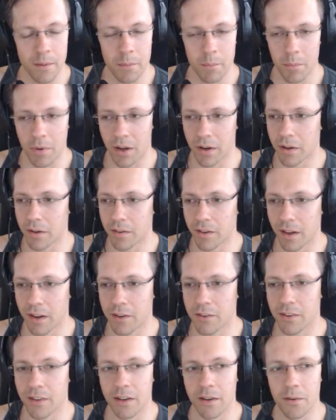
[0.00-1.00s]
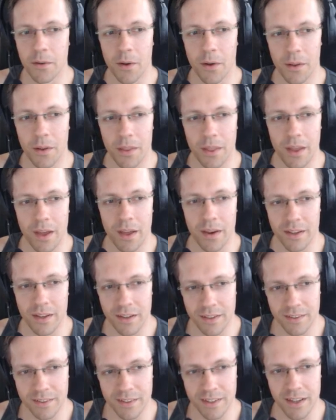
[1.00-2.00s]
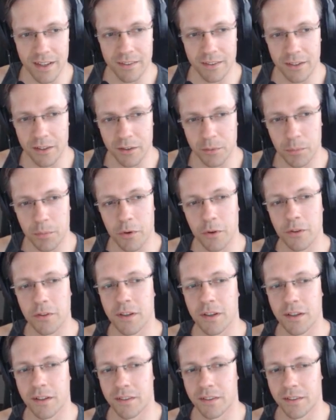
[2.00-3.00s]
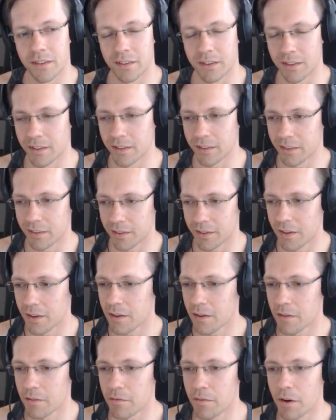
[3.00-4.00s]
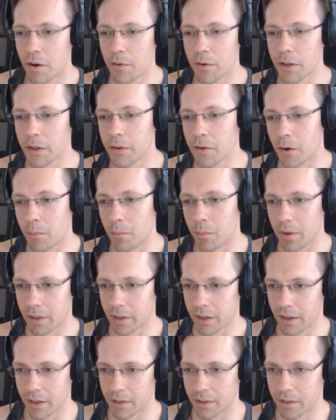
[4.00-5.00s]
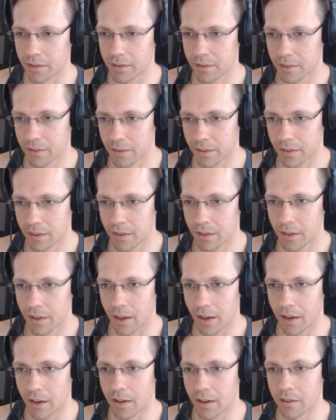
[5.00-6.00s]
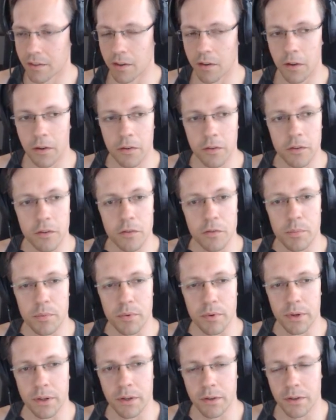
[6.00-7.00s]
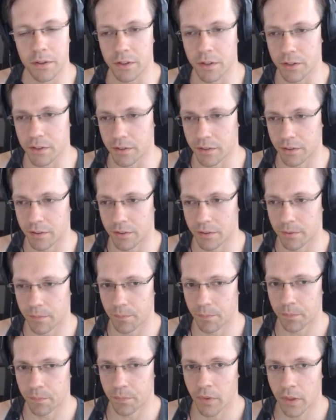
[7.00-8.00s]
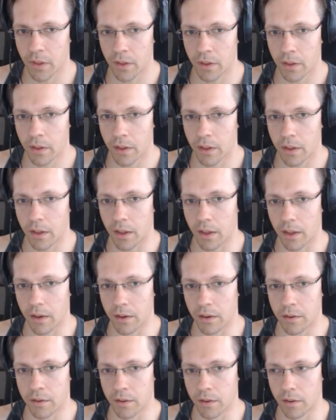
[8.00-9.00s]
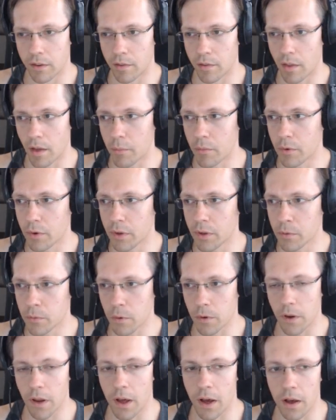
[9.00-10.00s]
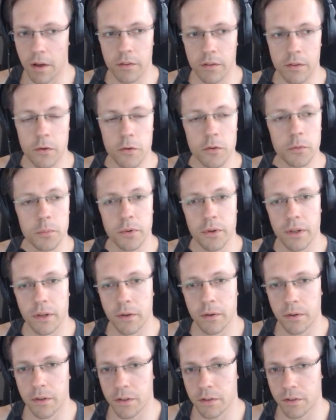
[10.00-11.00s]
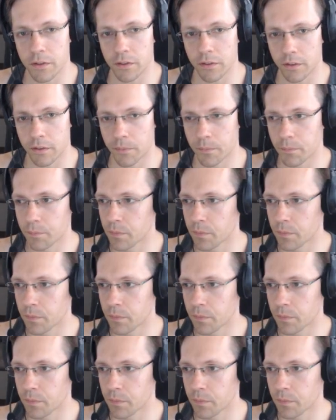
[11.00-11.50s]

But it's actually not that easy, as this process is very complicated and has lots of preconditions. And in summary, what are those preconditions?